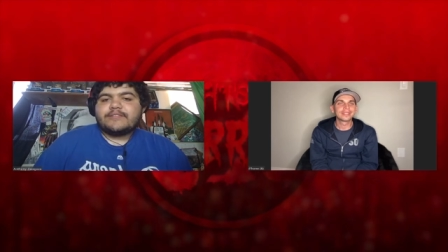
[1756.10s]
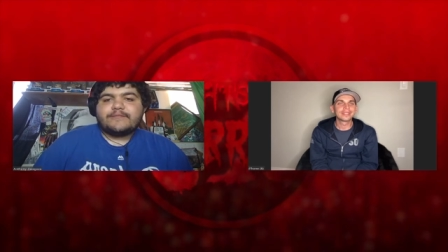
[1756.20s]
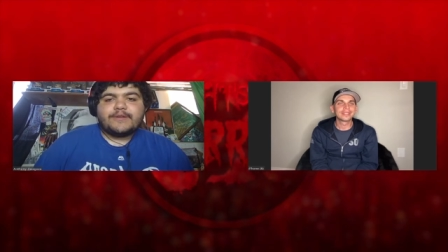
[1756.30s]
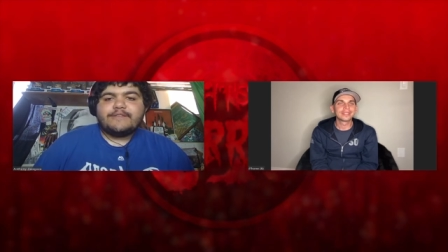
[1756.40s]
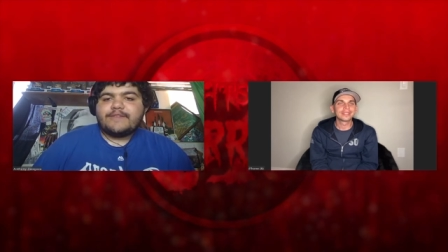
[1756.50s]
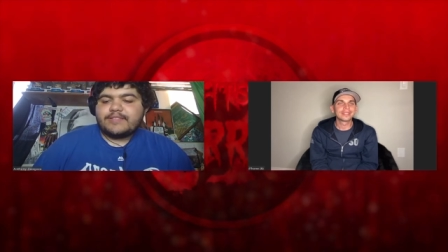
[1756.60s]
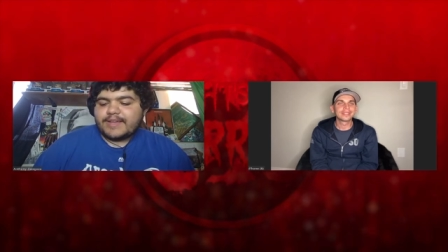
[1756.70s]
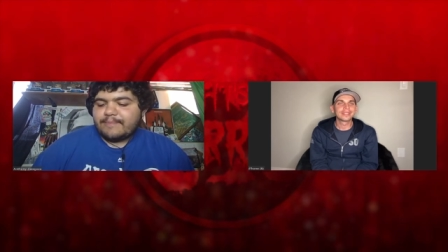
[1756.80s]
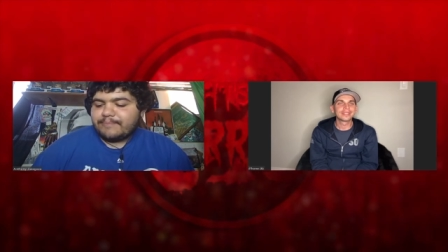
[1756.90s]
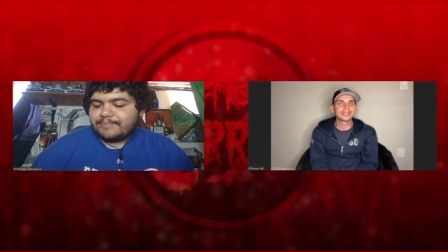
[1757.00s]
a really fun
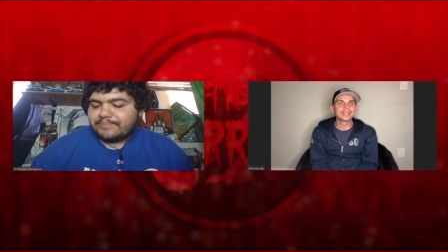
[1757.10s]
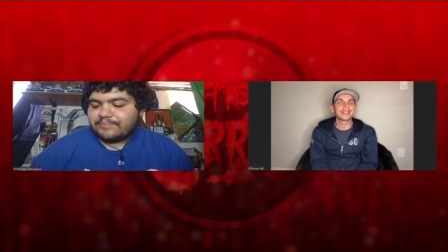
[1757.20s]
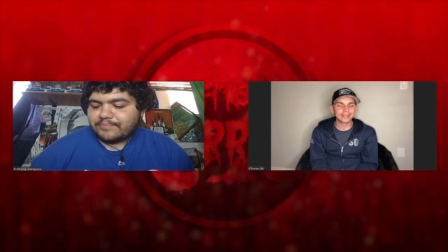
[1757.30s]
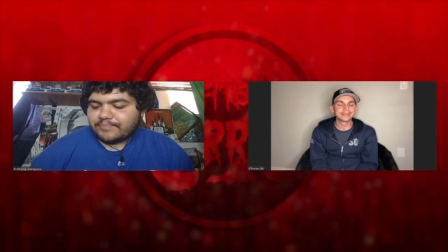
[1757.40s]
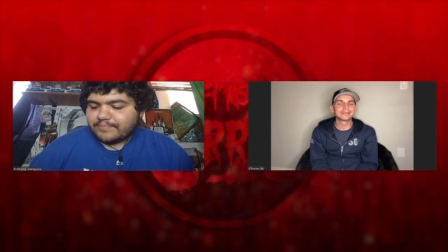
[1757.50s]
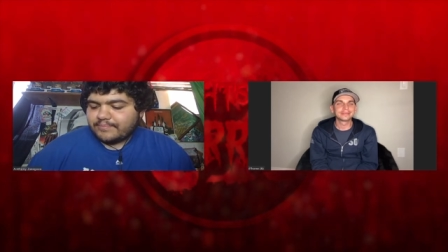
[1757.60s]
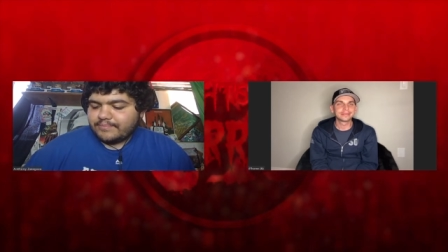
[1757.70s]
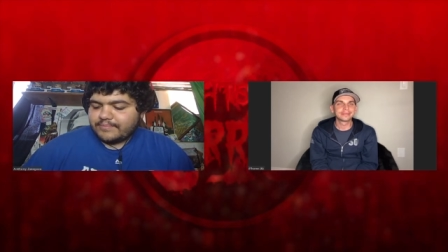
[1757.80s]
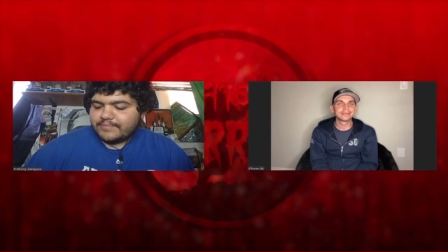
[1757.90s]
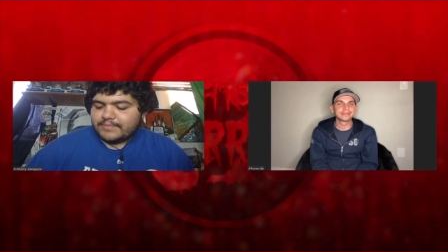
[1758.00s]
time.
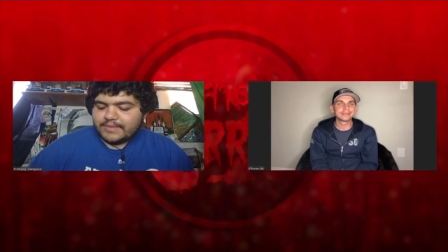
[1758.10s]
Exactly.